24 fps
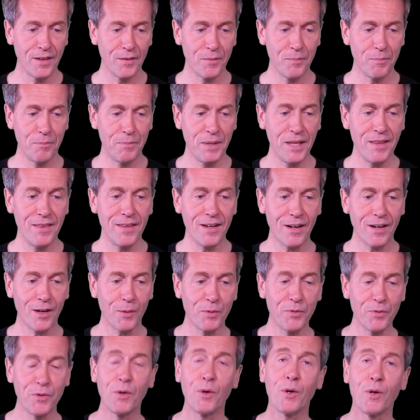been there
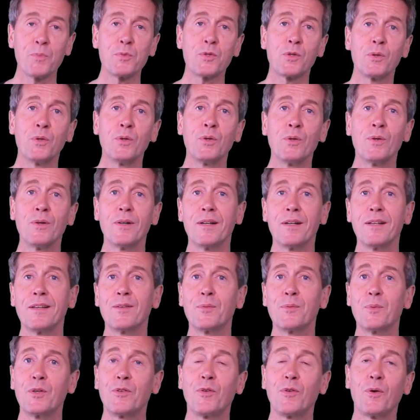with the autumn school
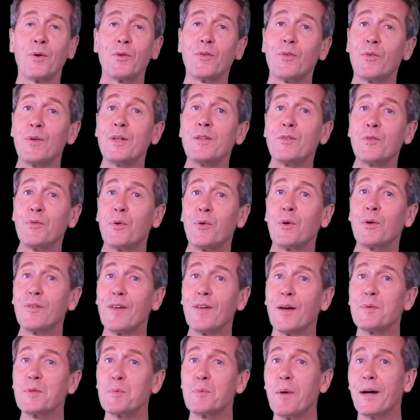and returned 3 to 4
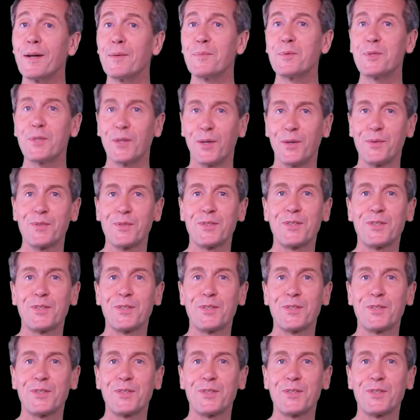times by themselves.